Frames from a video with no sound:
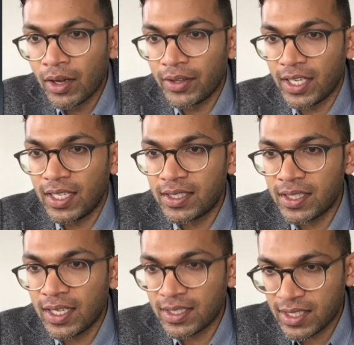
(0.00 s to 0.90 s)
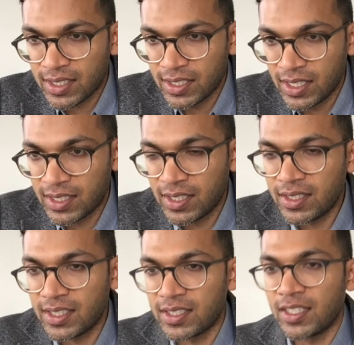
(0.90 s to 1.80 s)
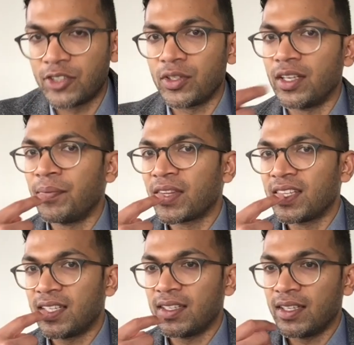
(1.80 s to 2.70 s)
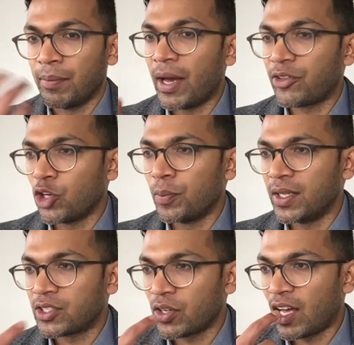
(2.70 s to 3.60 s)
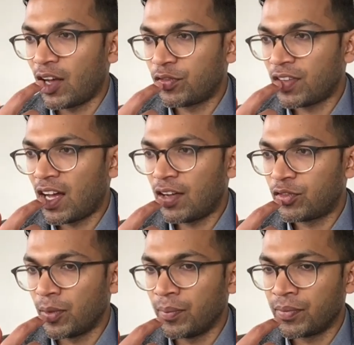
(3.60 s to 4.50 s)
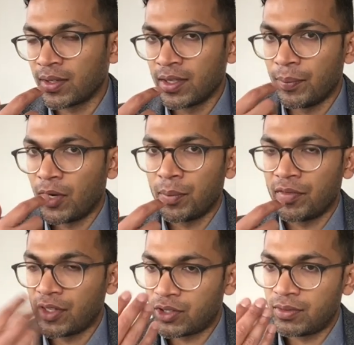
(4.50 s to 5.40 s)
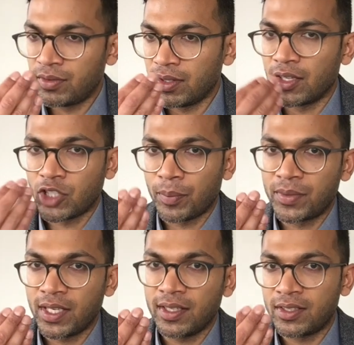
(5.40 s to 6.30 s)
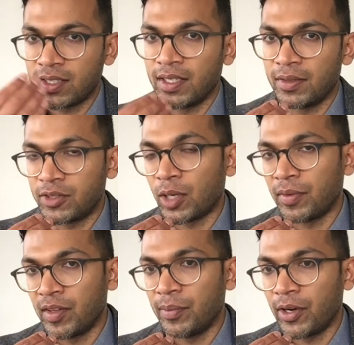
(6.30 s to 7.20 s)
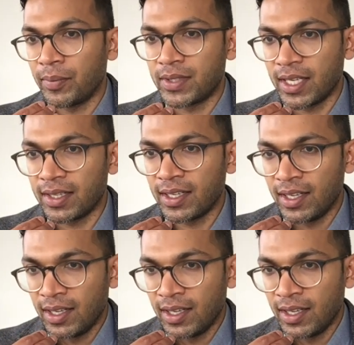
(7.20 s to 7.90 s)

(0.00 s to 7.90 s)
Oh, the inter-incisor distance is literally the, the mouth opening. So how far from the bottom of the you know top teeth to the top of the bottom teeth.